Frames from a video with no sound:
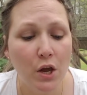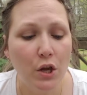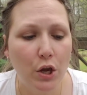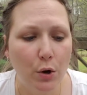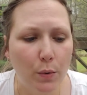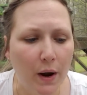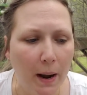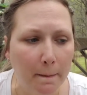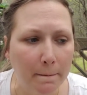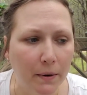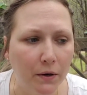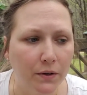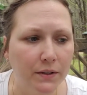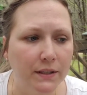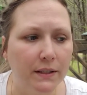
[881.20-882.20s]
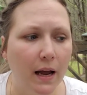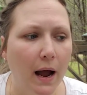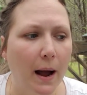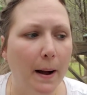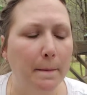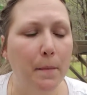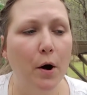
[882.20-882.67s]
Cucumbers,
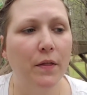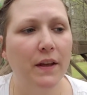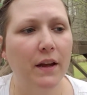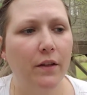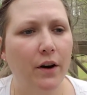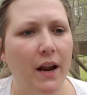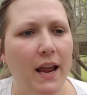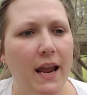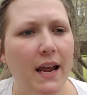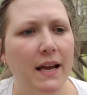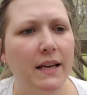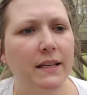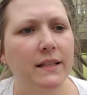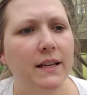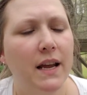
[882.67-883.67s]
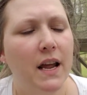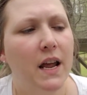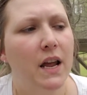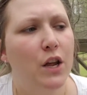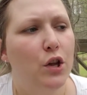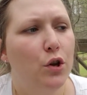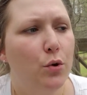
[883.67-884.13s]
on the other hand,
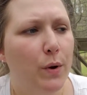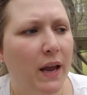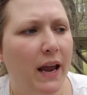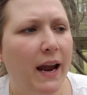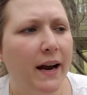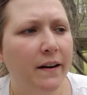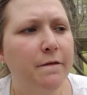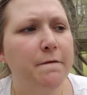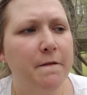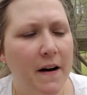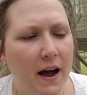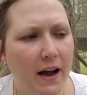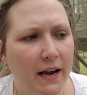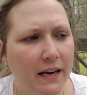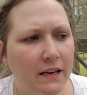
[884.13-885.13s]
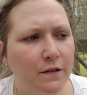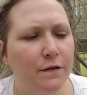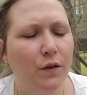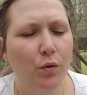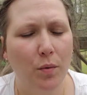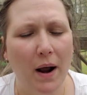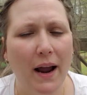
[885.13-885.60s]
you can find
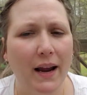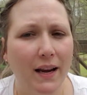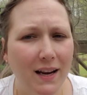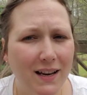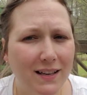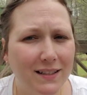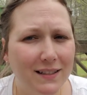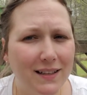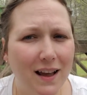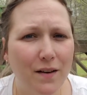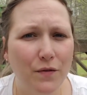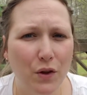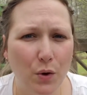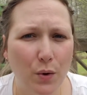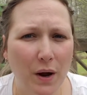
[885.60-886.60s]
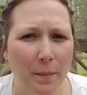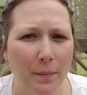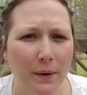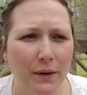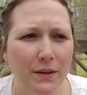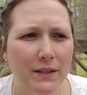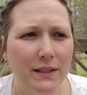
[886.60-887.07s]
varieties of
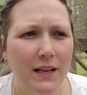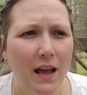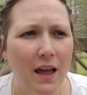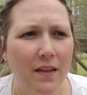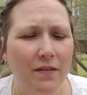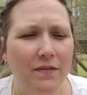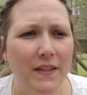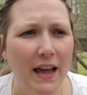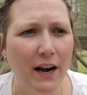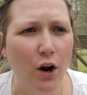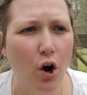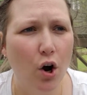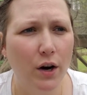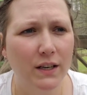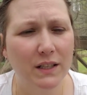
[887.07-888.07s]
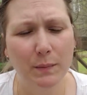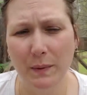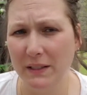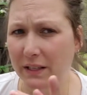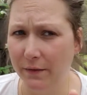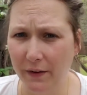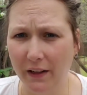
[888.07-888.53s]
cucumbers that are
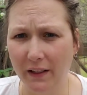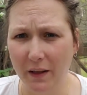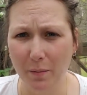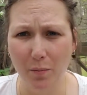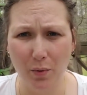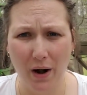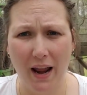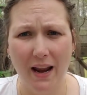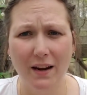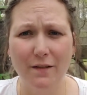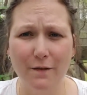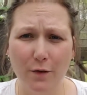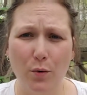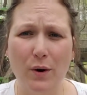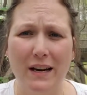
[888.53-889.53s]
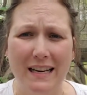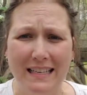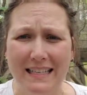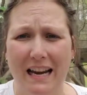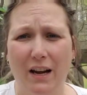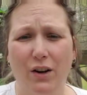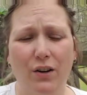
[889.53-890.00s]
specifically bred for
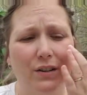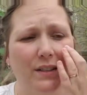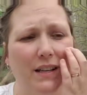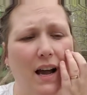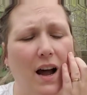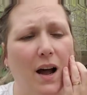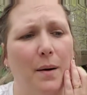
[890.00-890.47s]
containers.